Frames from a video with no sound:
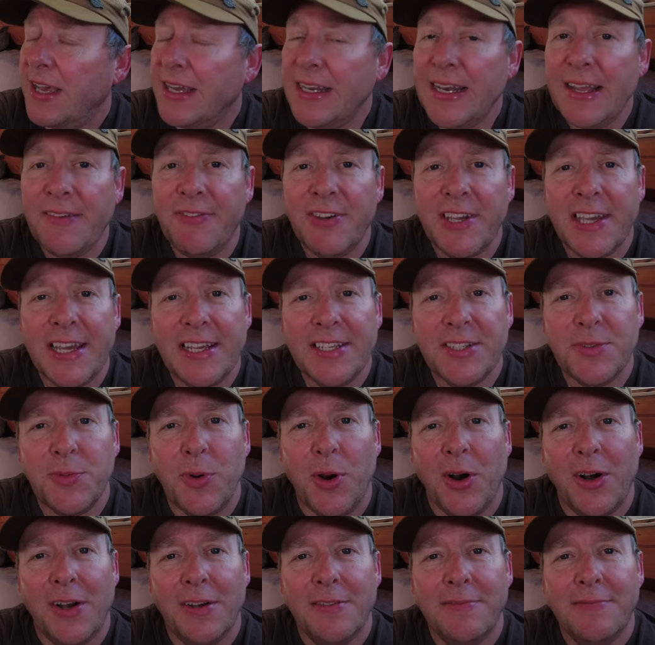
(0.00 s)
And have a guess
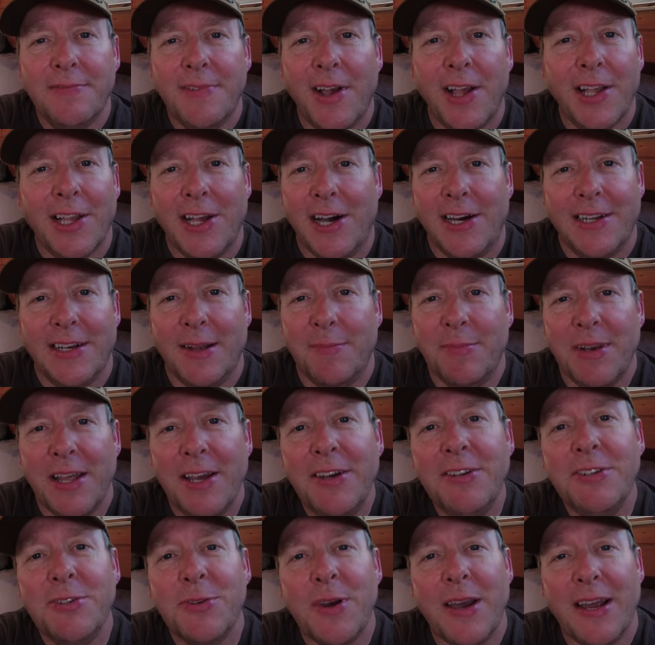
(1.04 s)
what? I can't
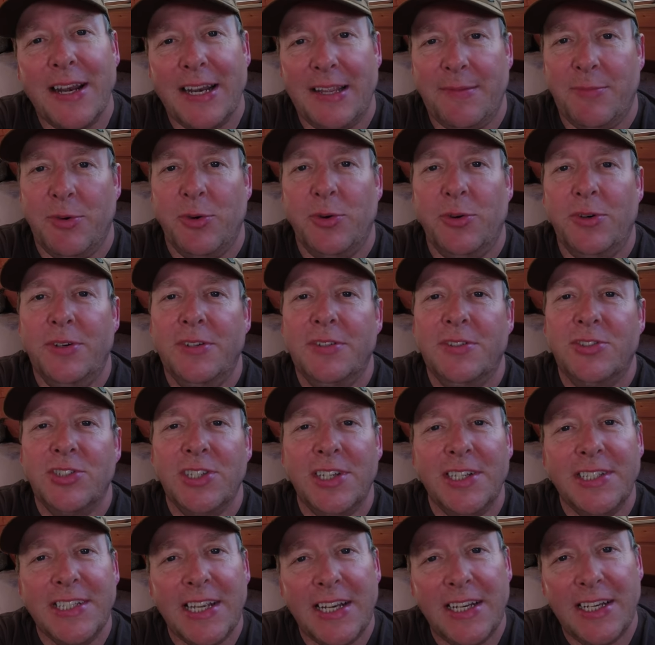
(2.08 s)
upload to it anymore.
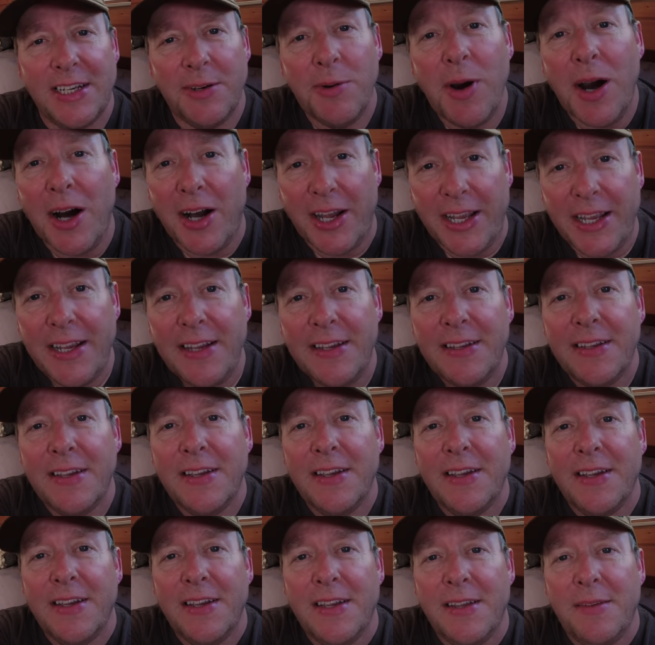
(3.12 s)
Shall I tell you why?
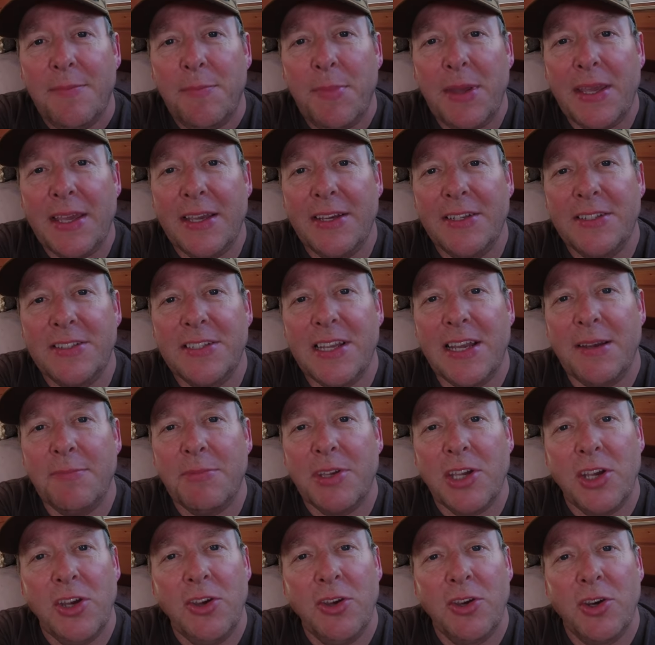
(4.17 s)
Because
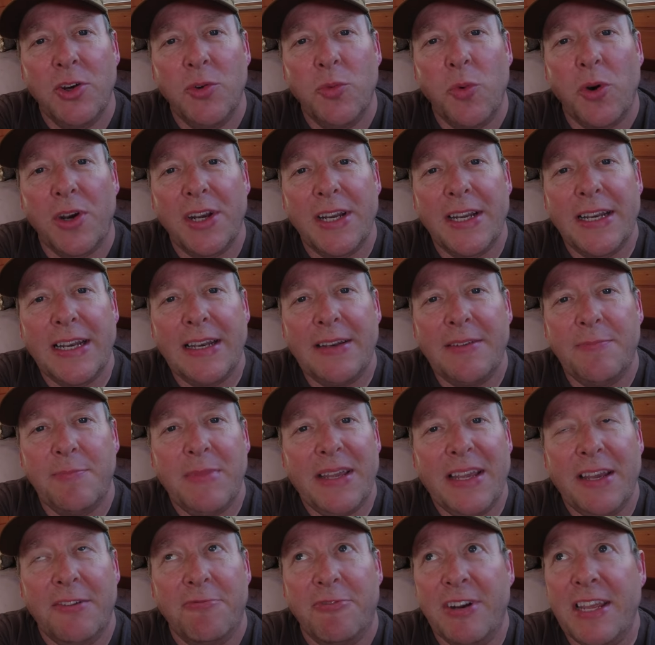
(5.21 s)
Google wanting
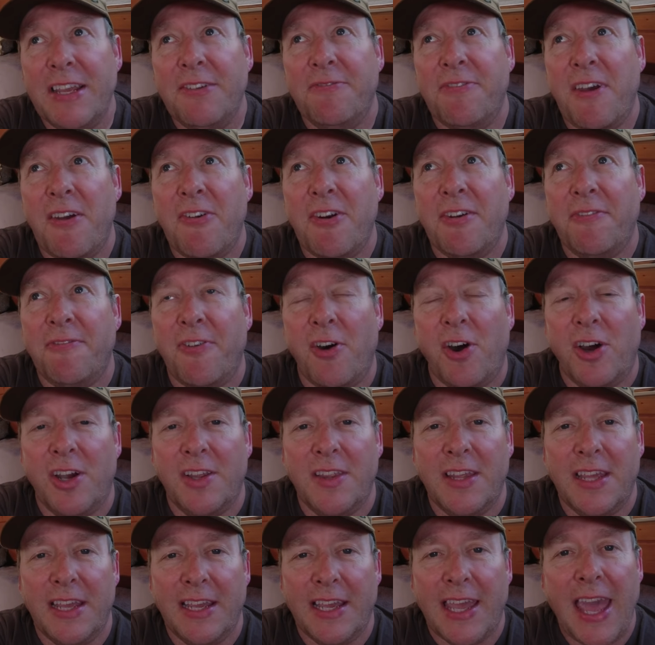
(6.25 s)
me to
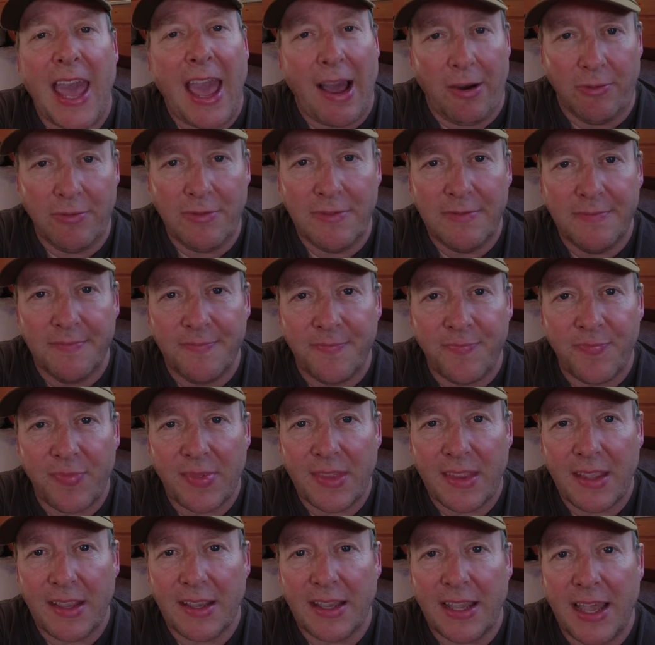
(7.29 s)
re-verify the account,
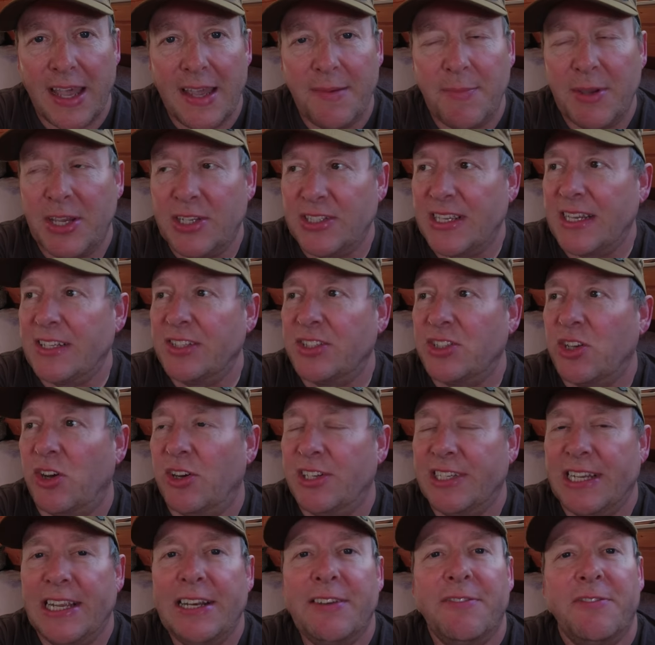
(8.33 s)
okay, because I hadn't
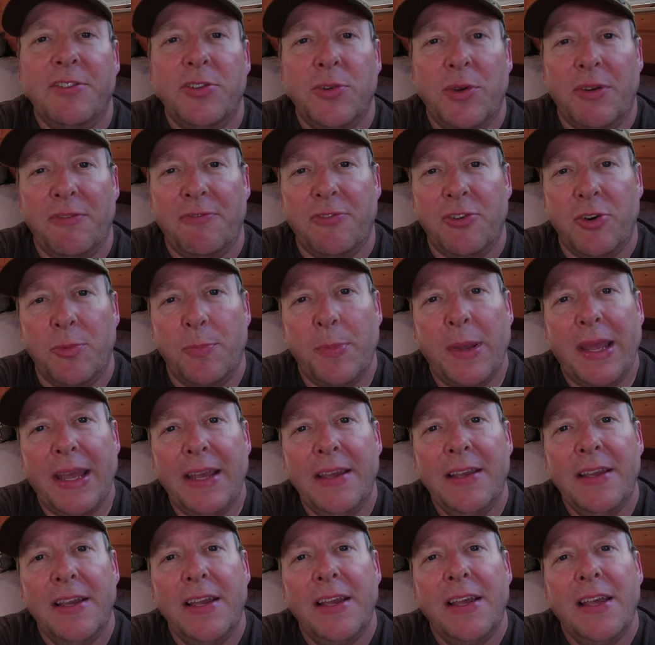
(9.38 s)
signed into it for a
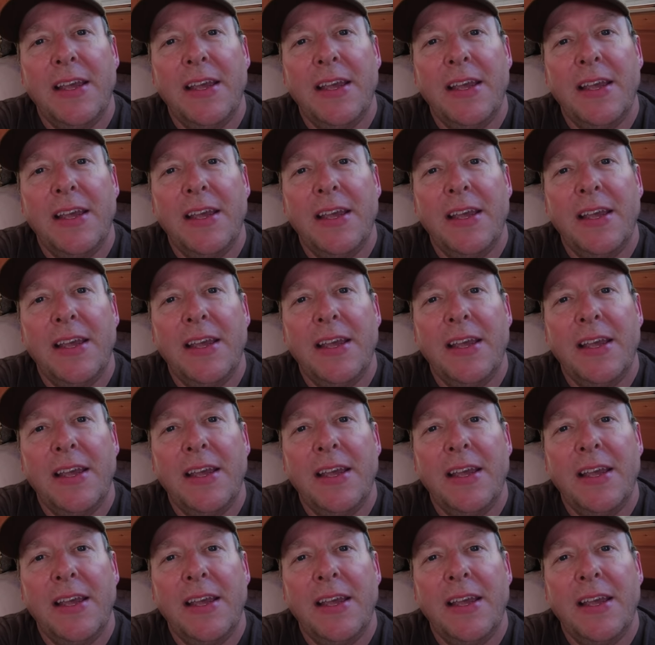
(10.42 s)
bit,